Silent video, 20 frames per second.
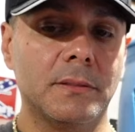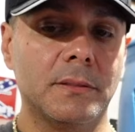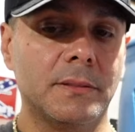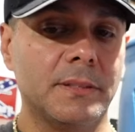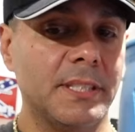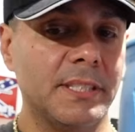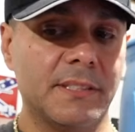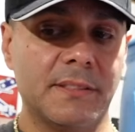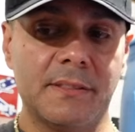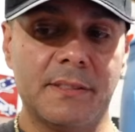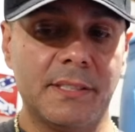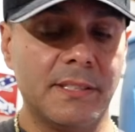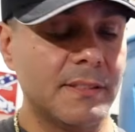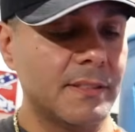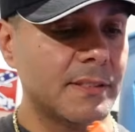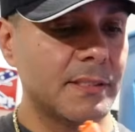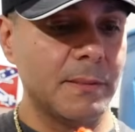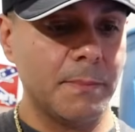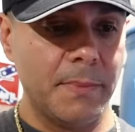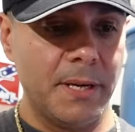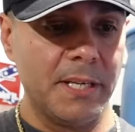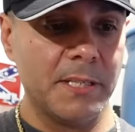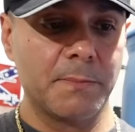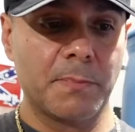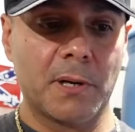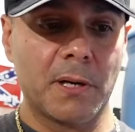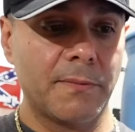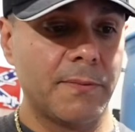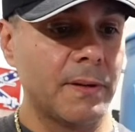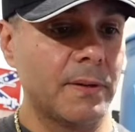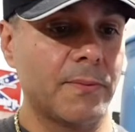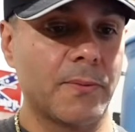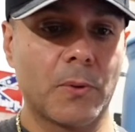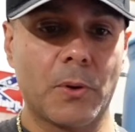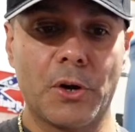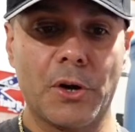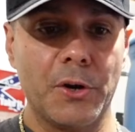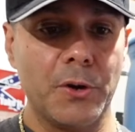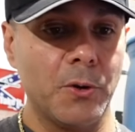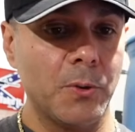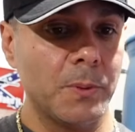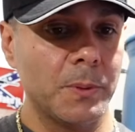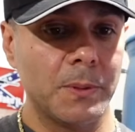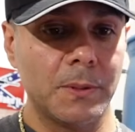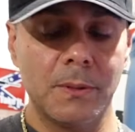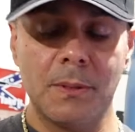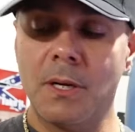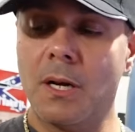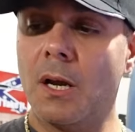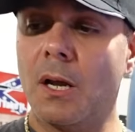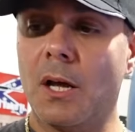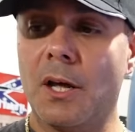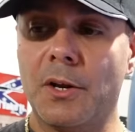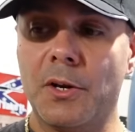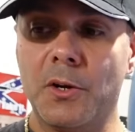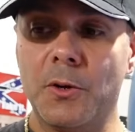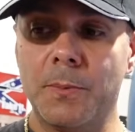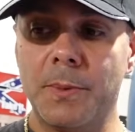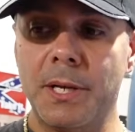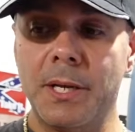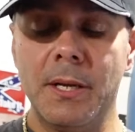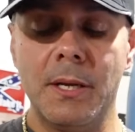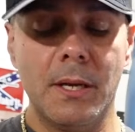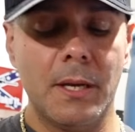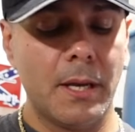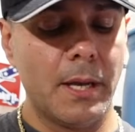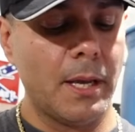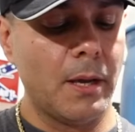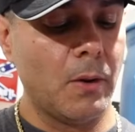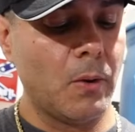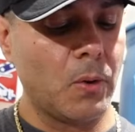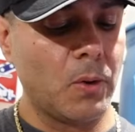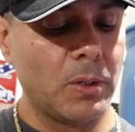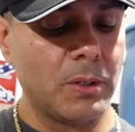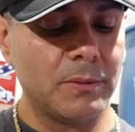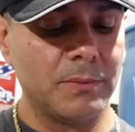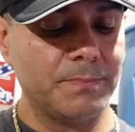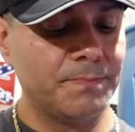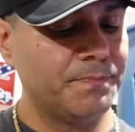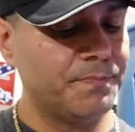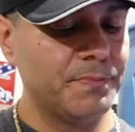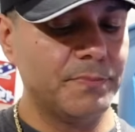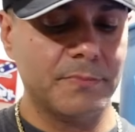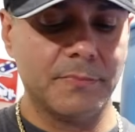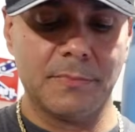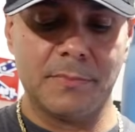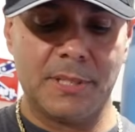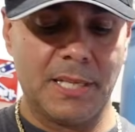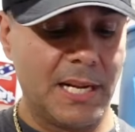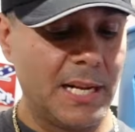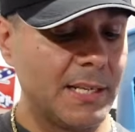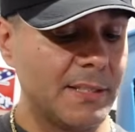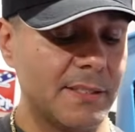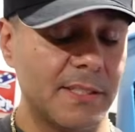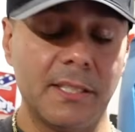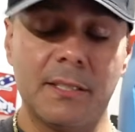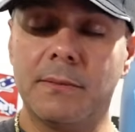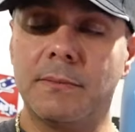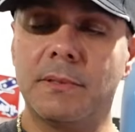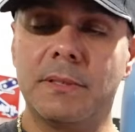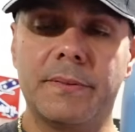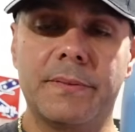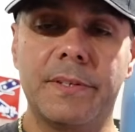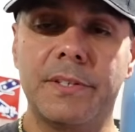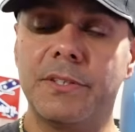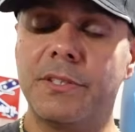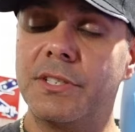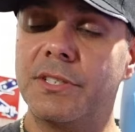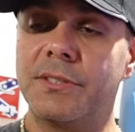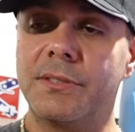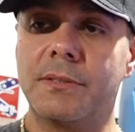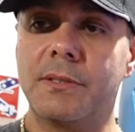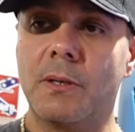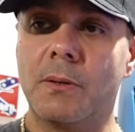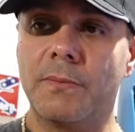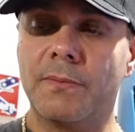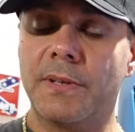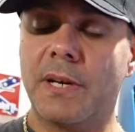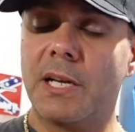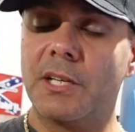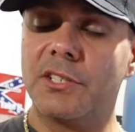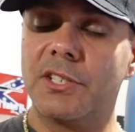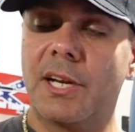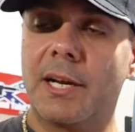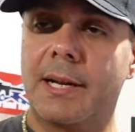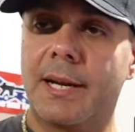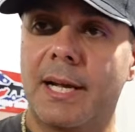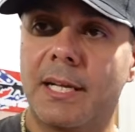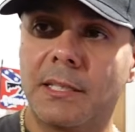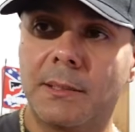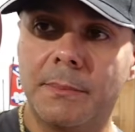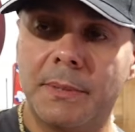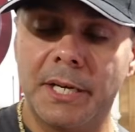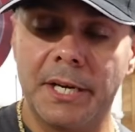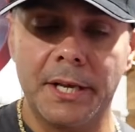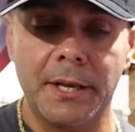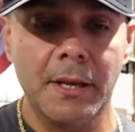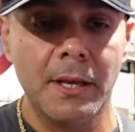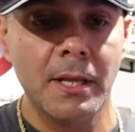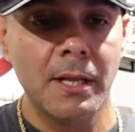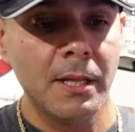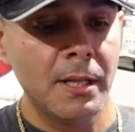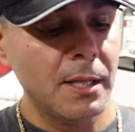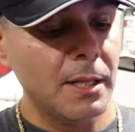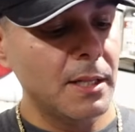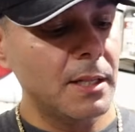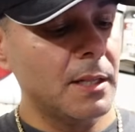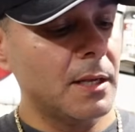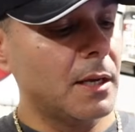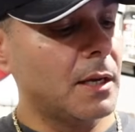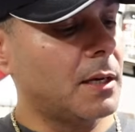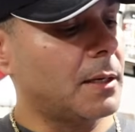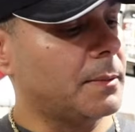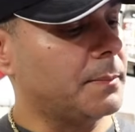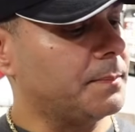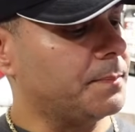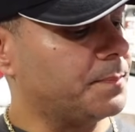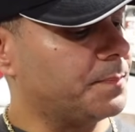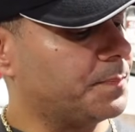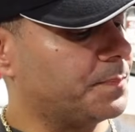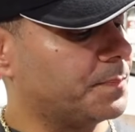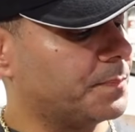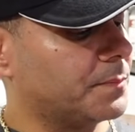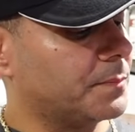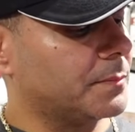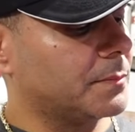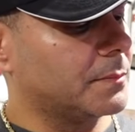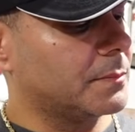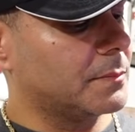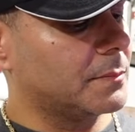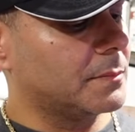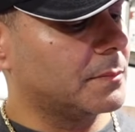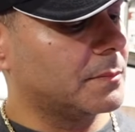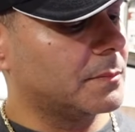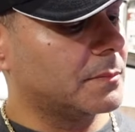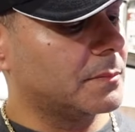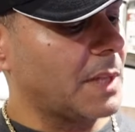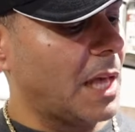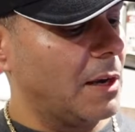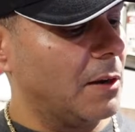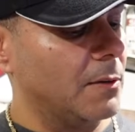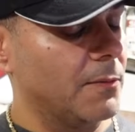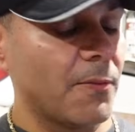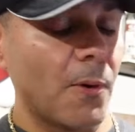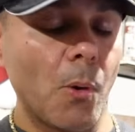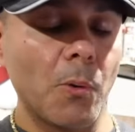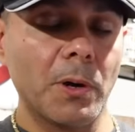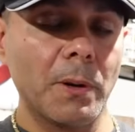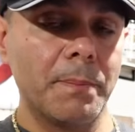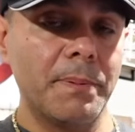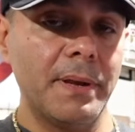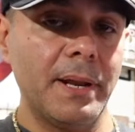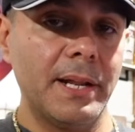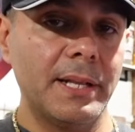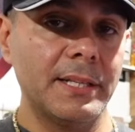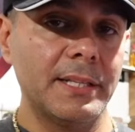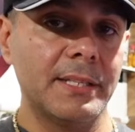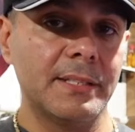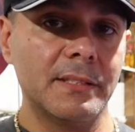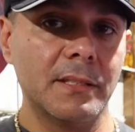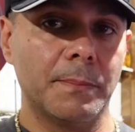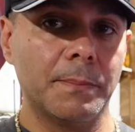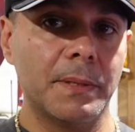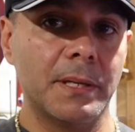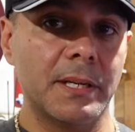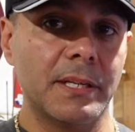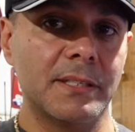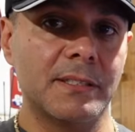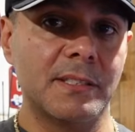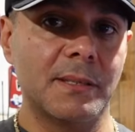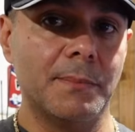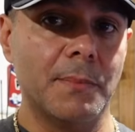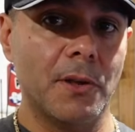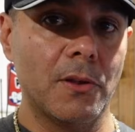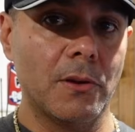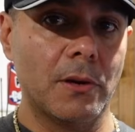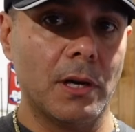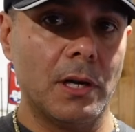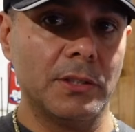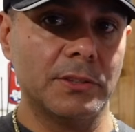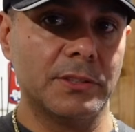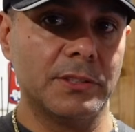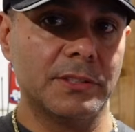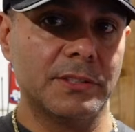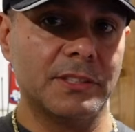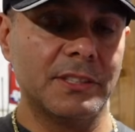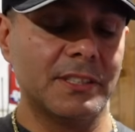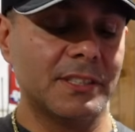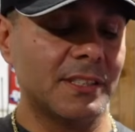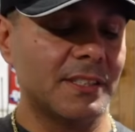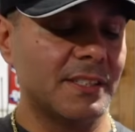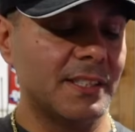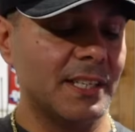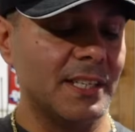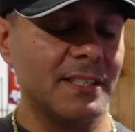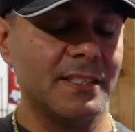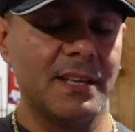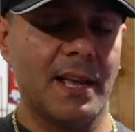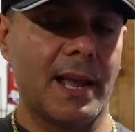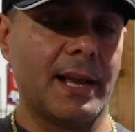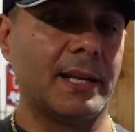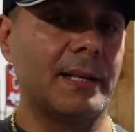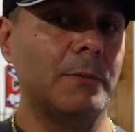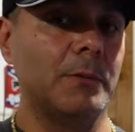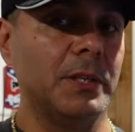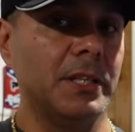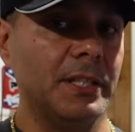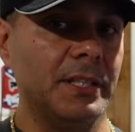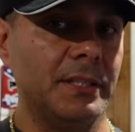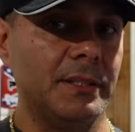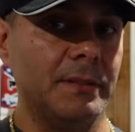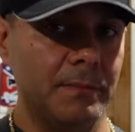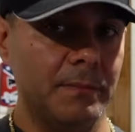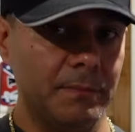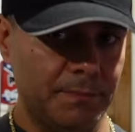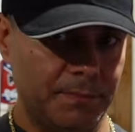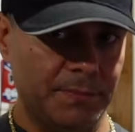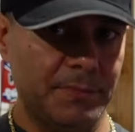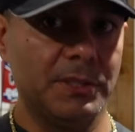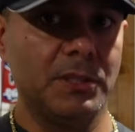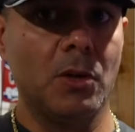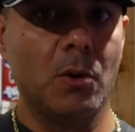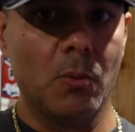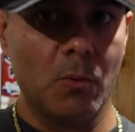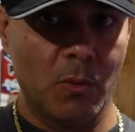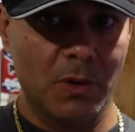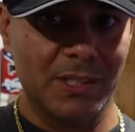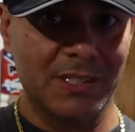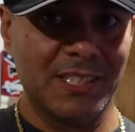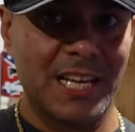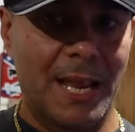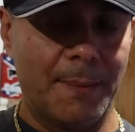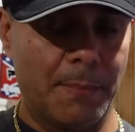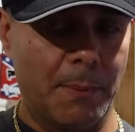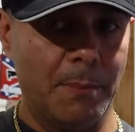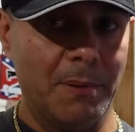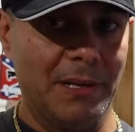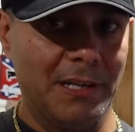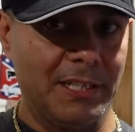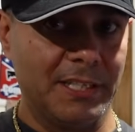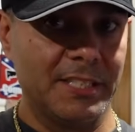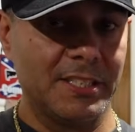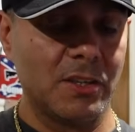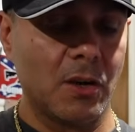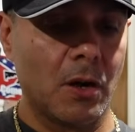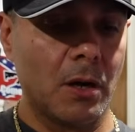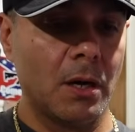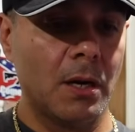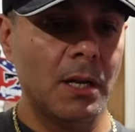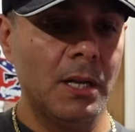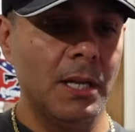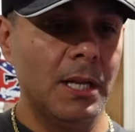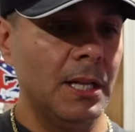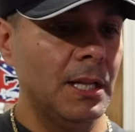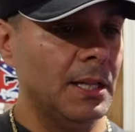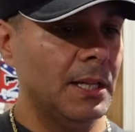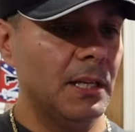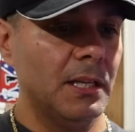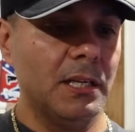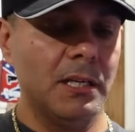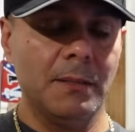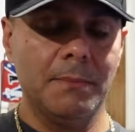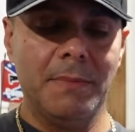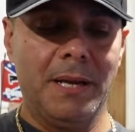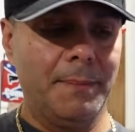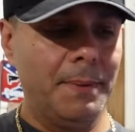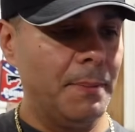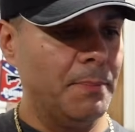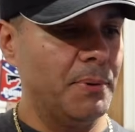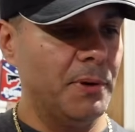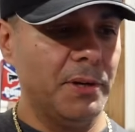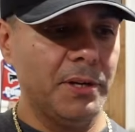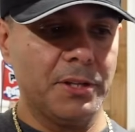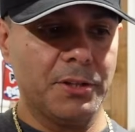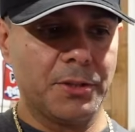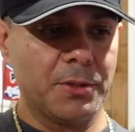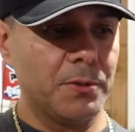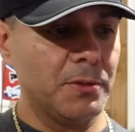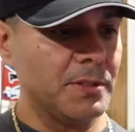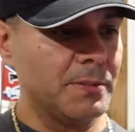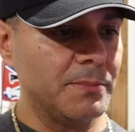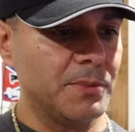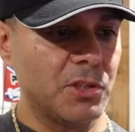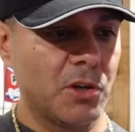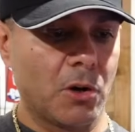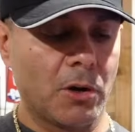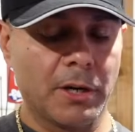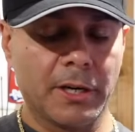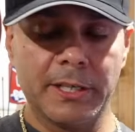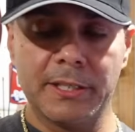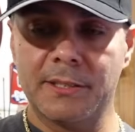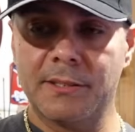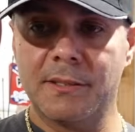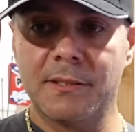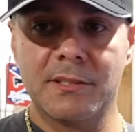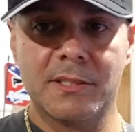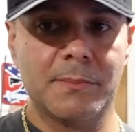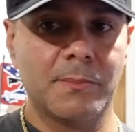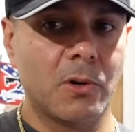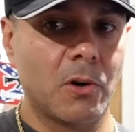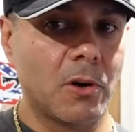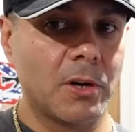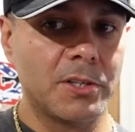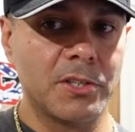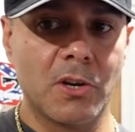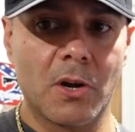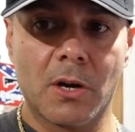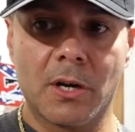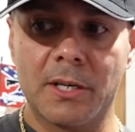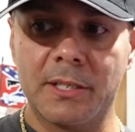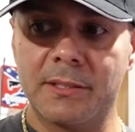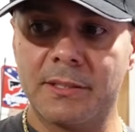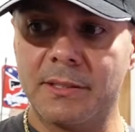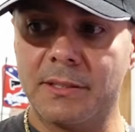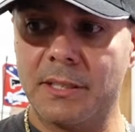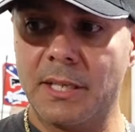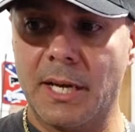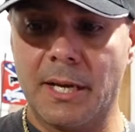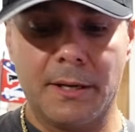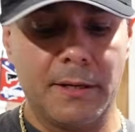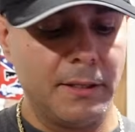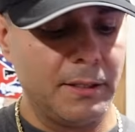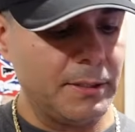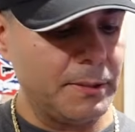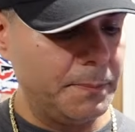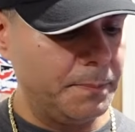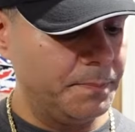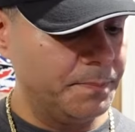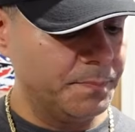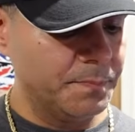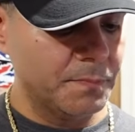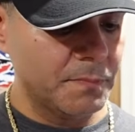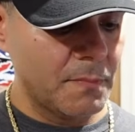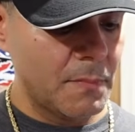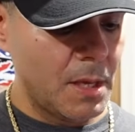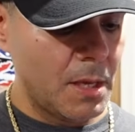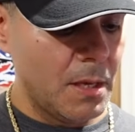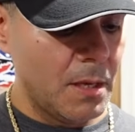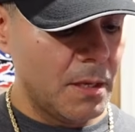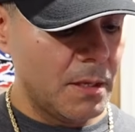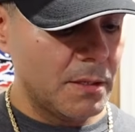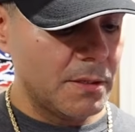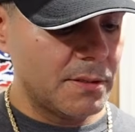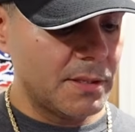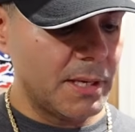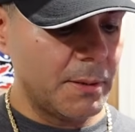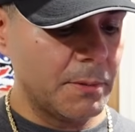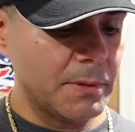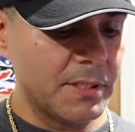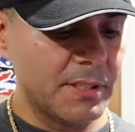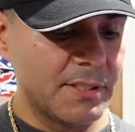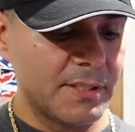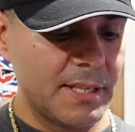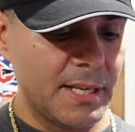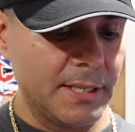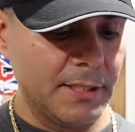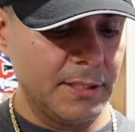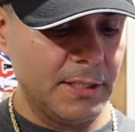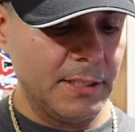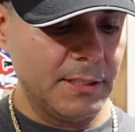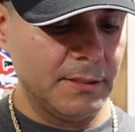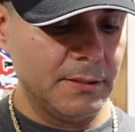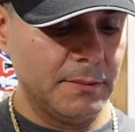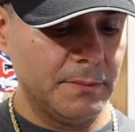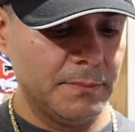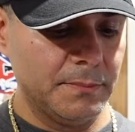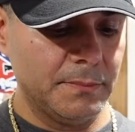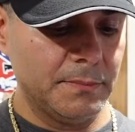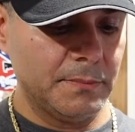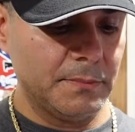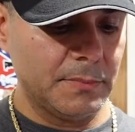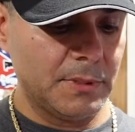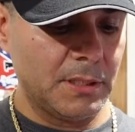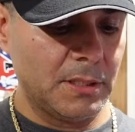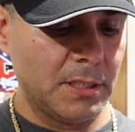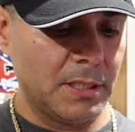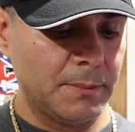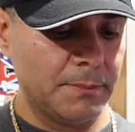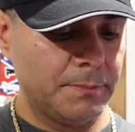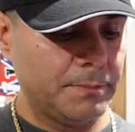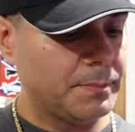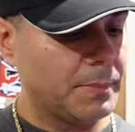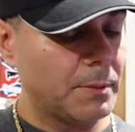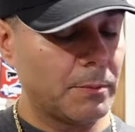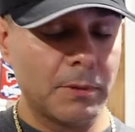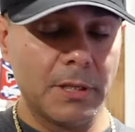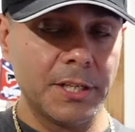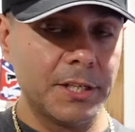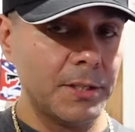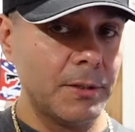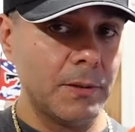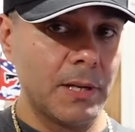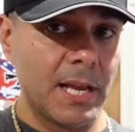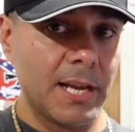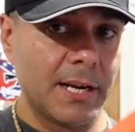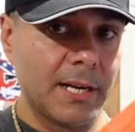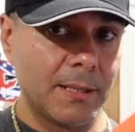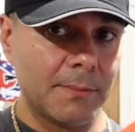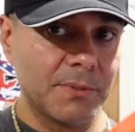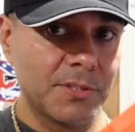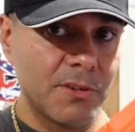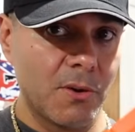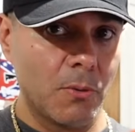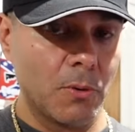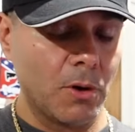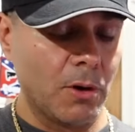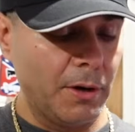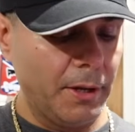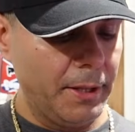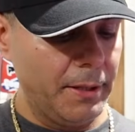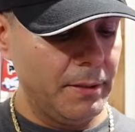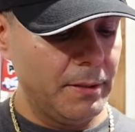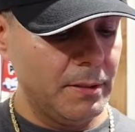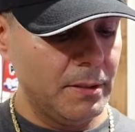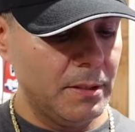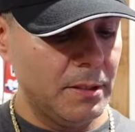This to me is perfect for a newbie, or like I said, if you just don't feel like shelling out the money. I look forward to pitting this up against some other launchers just to see exactly what what its capabilities are. Maybe putting it through some targets, some hard targets, and see what this thing does. I really do like it. I'm sold on it.